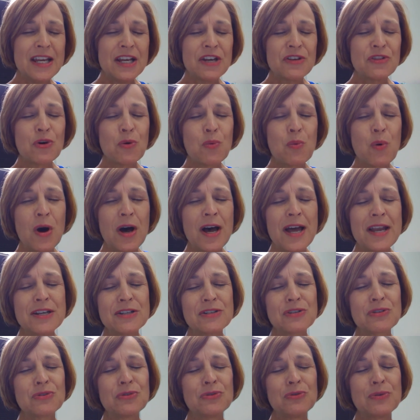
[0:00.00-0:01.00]
the one
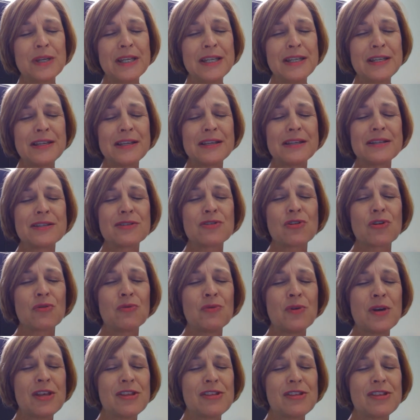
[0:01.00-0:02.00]
who is
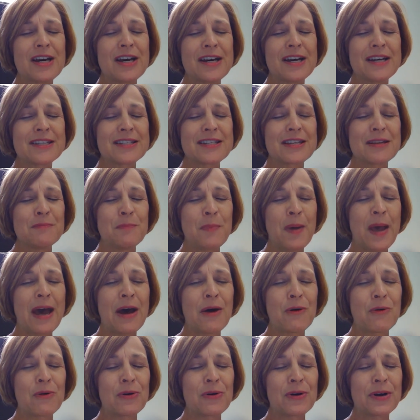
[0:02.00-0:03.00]
with us,
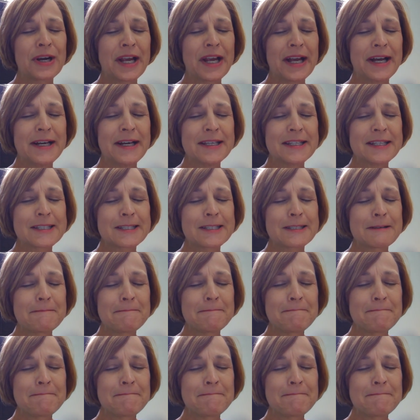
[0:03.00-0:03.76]
empowering us.